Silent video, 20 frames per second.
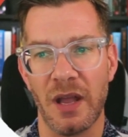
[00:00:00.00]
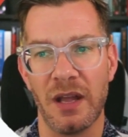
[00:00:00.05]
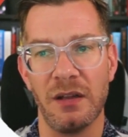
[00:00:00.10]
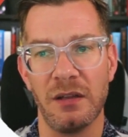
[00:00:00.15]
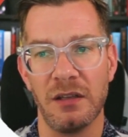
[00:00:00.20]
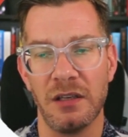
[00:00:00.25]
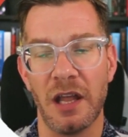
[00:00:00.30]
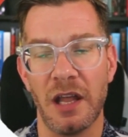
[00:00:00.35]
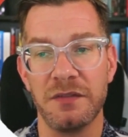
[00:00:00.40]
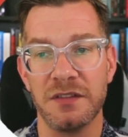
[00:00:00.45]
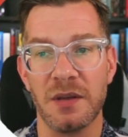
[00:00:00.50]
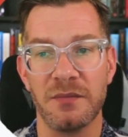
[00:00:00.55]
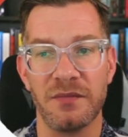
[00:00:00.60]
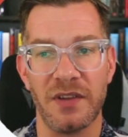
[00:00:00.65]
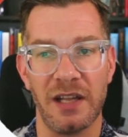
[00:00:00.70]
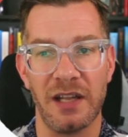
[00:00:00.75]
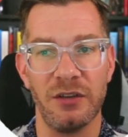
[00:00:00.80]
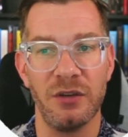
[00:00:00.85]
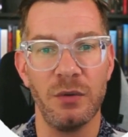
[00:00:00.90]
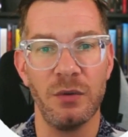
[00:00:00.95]
lifetime
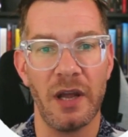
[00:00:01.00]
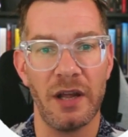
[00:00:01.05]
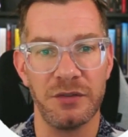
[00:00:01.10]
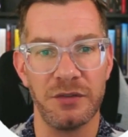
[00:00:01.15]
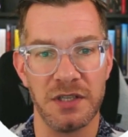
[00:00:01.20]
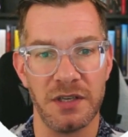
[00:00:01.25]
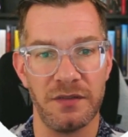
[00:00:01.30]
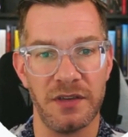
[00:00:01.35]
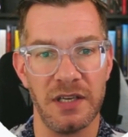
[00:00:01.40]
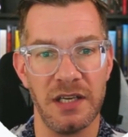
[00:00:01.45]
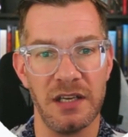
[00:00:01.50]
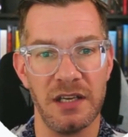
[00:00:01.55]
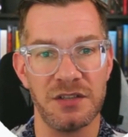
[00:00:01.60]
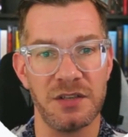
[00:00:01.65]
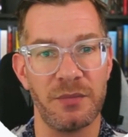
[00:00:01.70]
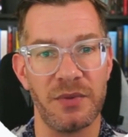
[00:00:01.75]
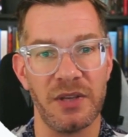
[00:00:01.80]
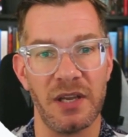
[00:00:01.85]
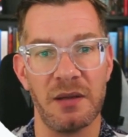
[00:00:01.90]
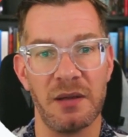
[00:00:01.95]
value, LTV, is
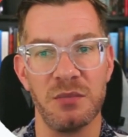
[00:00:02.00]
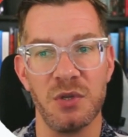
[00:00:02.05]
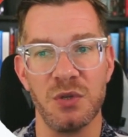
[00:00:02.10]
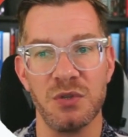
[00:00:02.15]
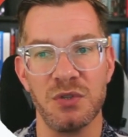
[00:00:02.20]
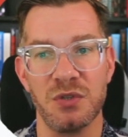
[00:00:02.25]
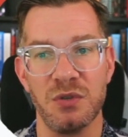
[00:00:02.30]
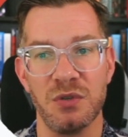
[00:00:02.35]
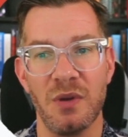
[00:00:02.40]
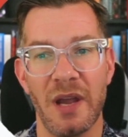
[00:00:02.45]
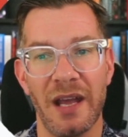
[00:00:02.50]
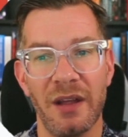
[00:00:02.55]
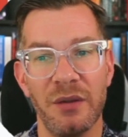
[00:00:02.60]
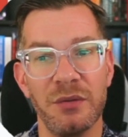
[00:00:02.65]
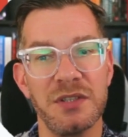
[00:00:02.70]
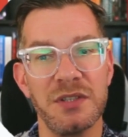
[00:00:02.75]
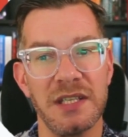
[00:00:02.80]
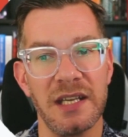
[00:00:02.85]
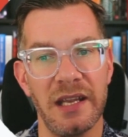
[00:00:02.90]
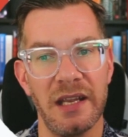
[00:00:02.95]
something I'm used to.
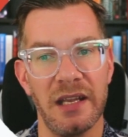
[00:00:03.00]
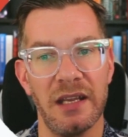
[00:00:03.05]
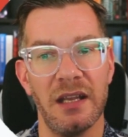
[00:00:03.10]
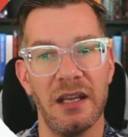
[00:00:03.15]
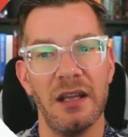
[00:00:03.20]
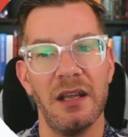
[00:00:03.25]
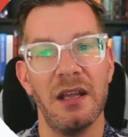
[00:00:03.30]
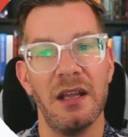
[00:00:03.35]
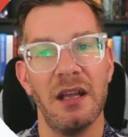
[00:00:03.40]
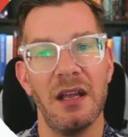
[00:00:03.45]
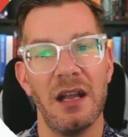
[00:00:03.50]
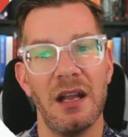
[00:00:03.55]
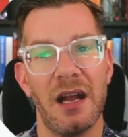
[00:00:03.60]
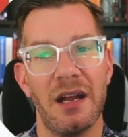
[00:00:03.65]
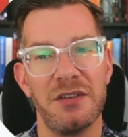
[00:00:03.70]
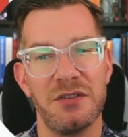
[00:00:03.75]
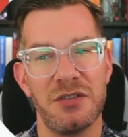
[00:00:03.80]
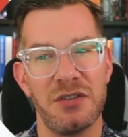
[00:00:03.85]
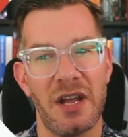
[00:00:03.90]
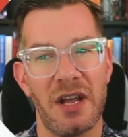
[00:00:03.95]
LT,
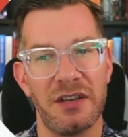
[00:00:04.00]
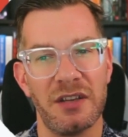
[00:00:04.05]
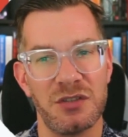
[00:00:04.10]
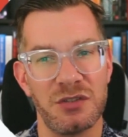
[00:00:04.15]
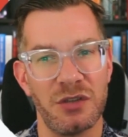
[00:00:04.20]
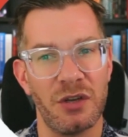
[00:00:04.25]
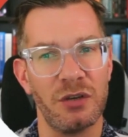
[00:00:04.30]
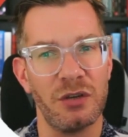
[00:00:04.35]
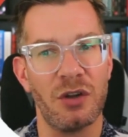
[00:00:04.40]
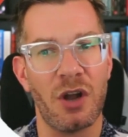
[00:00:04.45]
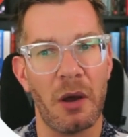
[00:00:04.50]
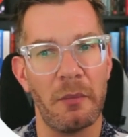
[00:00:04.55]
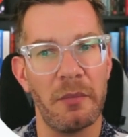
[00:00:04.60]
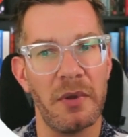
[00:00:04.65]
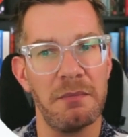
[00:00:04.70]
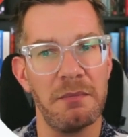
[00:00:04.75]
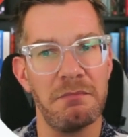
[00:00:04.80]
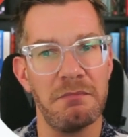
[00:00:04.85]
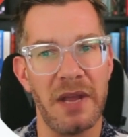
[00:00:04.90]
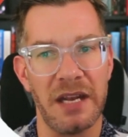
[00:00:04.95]
that's not a
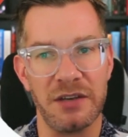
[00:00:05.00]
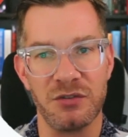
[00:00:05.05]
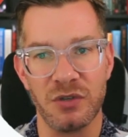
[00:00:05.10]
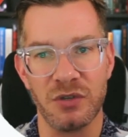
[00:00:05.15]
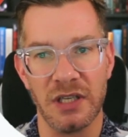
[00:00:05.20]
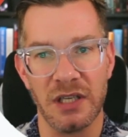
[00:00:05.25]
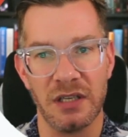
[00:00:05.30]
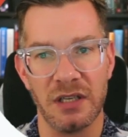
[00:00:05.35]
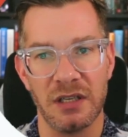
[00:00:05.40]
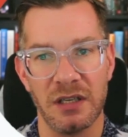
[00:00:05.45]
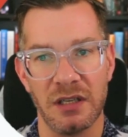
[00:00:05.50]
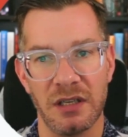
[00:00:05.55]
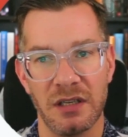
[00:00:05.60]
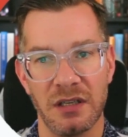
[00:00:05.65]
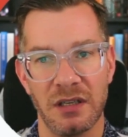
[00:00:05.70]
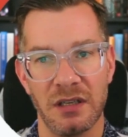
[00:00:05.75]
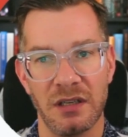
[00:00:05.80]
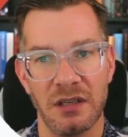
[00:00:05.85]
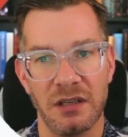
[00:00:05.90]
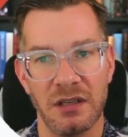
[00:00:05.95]
common metric.
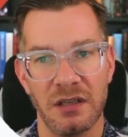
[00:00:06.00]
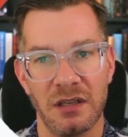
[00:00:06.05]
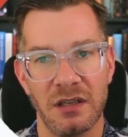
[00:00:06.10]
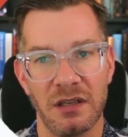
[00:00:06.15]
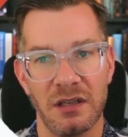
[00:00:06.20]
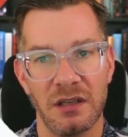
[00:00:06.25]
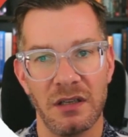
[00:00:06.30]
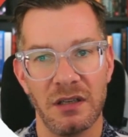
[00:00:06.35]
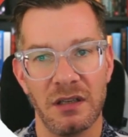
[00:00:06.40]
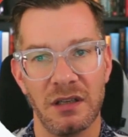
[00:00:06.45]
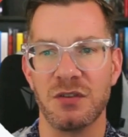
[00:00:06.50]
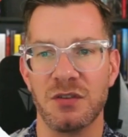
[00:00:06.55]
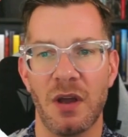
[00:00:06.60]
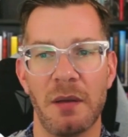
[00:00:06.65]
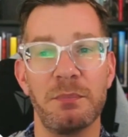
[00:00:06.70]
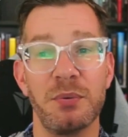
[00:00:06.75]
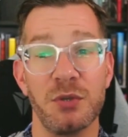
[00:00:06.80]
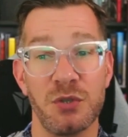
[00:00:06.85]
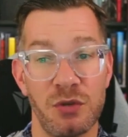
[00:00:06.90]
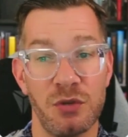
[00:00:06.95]
I'm
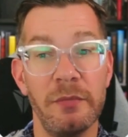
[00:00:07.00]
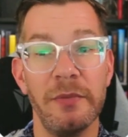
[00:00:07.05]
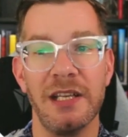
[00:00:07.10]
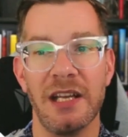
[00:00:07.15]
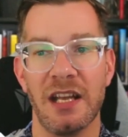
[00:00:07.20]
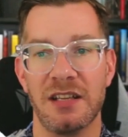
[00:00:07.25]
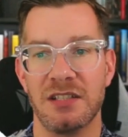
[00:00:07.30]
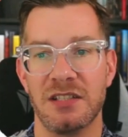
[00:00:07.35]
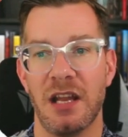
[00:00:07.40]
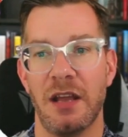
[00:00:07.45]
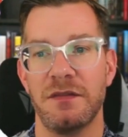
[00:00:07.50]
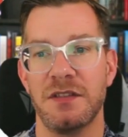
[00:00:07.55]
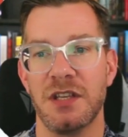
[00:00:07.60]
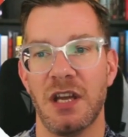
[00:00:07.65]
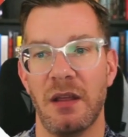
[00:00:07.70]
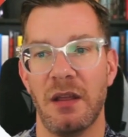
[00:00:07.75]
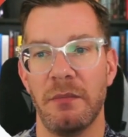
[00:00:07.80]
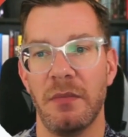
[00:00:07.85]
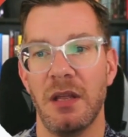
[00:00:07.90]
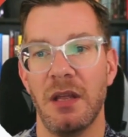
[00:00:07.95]
presuming that's lifetime.
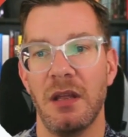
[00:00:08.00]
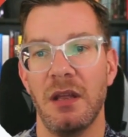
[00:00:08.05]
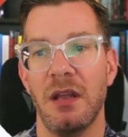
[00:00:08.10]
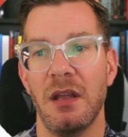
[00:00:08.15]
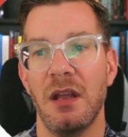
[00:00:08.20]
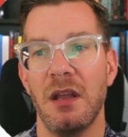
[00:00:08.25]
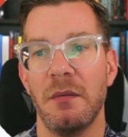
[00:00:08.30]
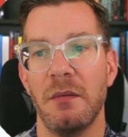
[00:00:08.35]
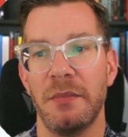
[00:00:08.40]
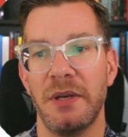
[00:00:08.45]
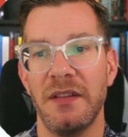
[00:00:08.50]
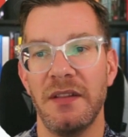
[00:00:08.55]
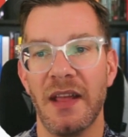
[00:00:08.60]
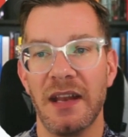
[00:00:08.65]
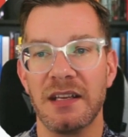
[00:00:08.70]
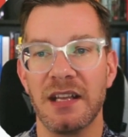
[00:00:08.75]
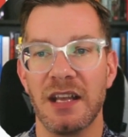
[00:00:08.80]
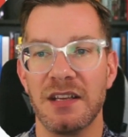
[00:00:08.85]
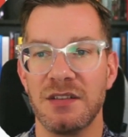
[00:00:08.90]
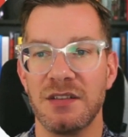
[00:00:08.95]
But in that
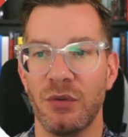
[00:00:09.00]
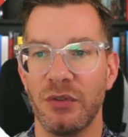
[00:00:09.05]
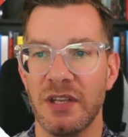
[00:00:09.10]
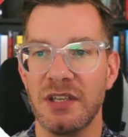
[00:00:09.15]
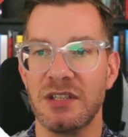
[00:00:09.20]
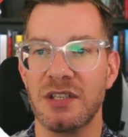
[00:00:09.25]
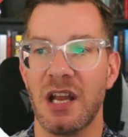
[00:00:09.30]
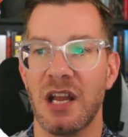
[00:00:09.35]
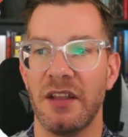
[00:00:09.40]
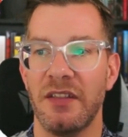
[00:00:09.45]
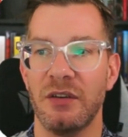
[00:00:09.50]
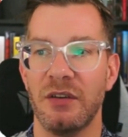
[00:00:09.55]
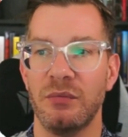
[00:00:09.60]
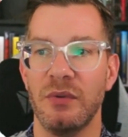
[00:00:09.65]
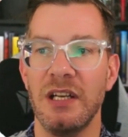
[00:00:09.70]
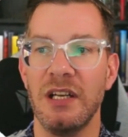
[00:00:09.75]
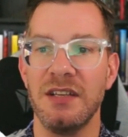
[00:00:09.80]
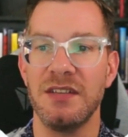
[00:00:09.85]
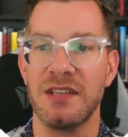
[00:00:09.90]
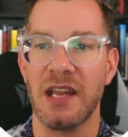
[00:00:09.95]
case, on this slide, they're
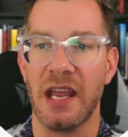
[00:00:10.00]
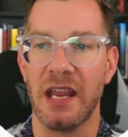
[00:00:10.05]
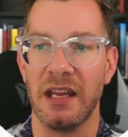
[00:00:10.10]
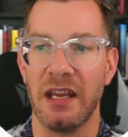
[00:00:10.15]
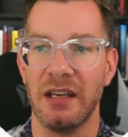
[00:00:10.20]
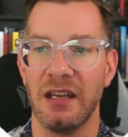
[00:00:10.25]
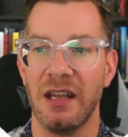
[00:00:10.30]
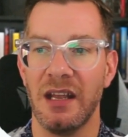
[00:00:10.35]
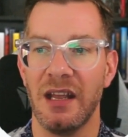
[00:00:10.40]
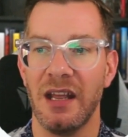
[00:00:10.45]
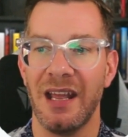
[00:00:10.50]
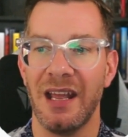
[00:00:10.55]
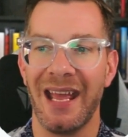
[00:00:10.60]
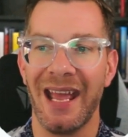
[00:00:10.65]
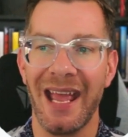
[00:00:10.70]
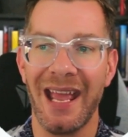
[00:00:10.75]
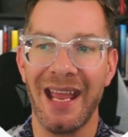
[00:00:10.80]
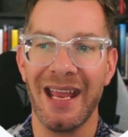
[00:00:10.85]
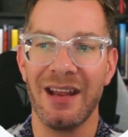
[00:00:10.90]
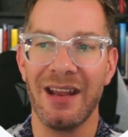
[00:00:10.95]
really saying,
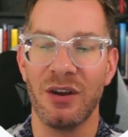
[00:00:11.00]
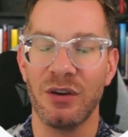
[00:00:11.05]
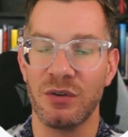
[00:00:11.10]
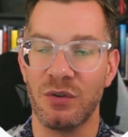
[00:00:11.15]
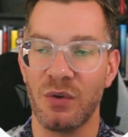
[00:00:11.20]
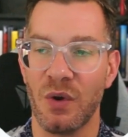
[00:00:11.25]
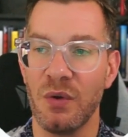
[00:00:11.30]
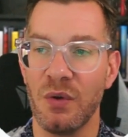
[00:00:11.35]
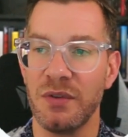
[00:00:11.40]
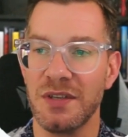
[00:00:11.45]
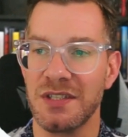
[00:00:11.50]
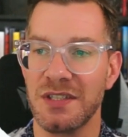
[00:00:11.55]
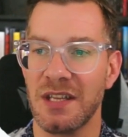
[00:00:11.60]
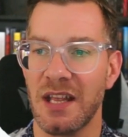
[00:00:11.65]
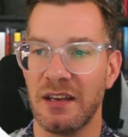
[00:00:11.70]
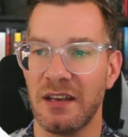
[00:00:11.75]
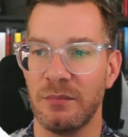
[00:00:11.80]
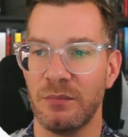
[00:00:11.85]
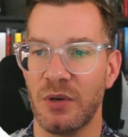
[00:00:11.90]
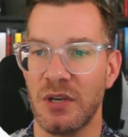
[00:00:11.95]
hey, our growth isn't that
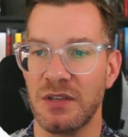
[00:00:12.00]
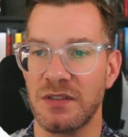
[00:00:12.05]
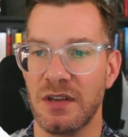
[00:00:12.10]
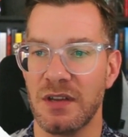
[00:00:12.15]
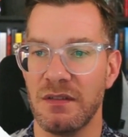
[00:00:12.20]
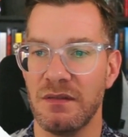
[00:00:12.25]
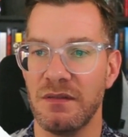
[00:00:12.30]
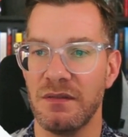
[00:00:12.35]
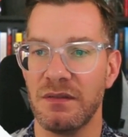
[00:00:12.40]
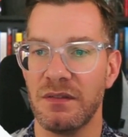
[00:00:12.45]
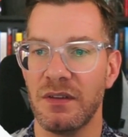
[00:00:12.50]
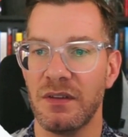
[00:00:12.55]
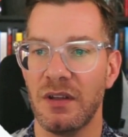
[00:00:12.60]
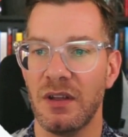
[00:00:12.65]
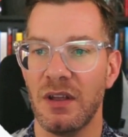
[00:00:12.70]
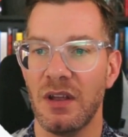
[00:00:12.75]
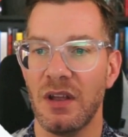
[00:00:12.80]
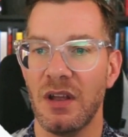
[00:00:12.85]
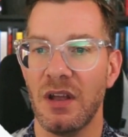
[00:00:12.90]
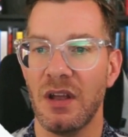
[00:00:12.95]
impressive.
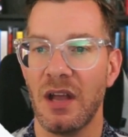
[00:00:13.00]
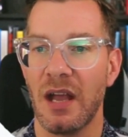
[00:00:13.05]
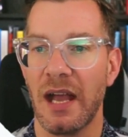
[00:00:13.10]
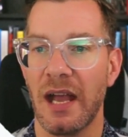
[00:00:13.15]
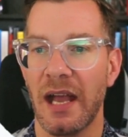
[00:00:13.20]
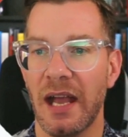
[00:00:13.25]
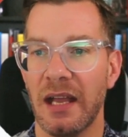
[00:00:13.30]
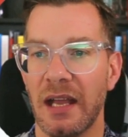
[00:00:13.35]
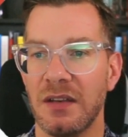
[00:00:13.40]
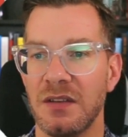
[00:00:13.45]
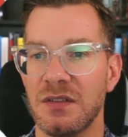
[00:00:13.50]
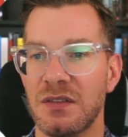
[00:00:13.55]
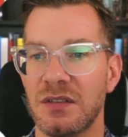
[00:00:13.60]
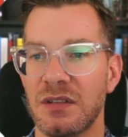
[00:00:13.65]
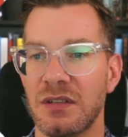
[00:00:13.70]
And